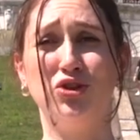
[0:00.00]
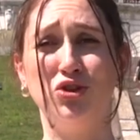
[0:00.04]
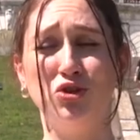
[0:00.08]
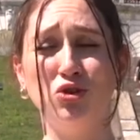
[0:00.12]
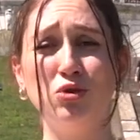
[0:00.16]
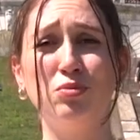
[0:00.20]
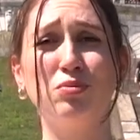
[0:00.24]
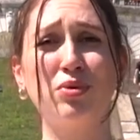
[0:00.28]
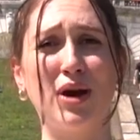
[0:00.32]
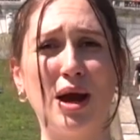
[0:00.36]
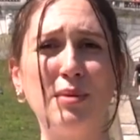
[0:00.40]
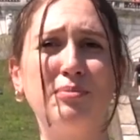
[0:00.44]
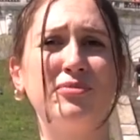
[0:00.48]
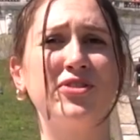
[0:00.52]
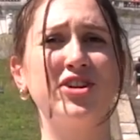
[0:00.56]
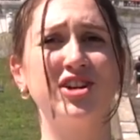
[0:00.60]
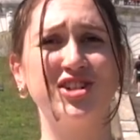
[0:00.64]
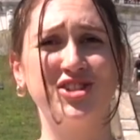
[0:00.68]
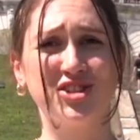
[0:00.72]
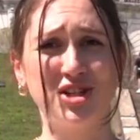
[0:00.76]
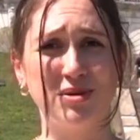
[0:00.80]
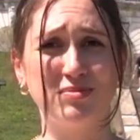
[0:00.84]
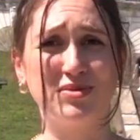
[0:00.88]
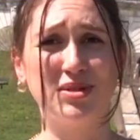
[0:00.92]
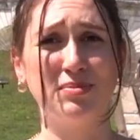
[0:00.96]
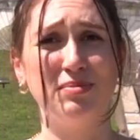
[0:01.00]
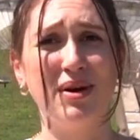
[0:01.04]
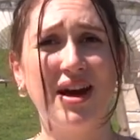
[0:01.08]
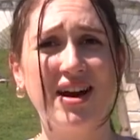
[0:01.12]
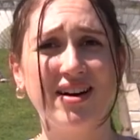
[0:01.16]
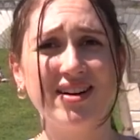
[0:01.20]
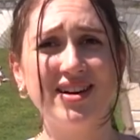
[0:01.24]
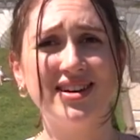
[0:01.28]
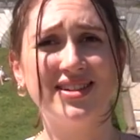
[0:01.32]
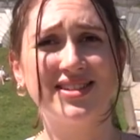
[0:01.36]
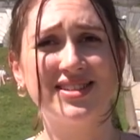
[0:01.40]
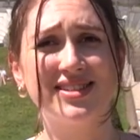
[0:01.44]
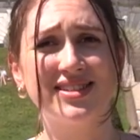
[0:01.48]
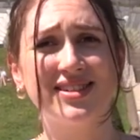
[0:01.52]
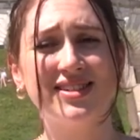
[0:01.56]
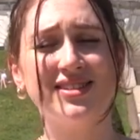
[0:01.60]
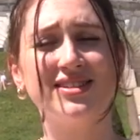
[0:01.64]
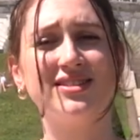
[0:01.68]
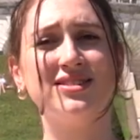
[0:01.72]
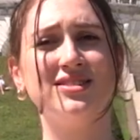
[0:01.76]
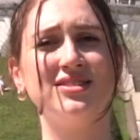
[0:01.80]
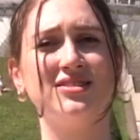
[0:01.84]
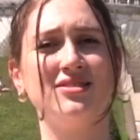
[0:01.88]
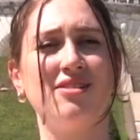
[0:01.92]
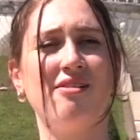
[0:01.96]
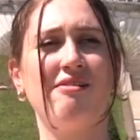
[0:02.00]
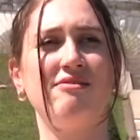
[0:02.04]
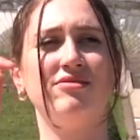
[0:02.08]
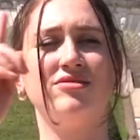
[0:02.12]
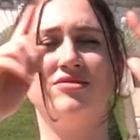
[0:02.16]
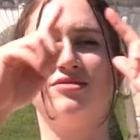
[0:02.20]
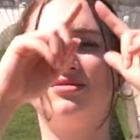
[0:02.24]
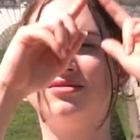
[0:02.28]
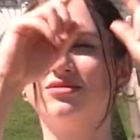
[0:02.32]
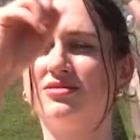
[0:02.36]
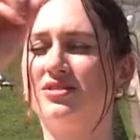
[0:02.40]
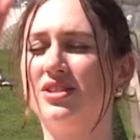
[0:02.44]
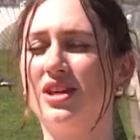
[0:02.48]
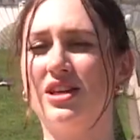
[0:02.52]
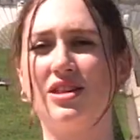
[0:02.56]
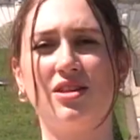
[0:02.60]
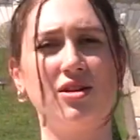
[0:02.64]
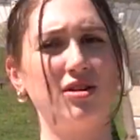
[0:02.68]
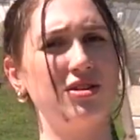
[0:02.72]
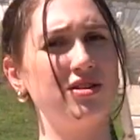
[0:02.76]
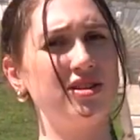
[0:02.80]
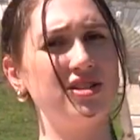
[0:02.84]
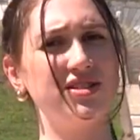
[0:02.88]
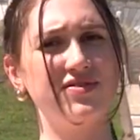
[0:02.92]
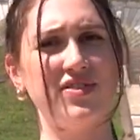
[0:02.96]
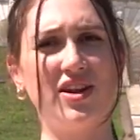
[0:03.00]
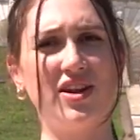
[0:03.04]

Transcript: you prep for your trip to Paris, click on these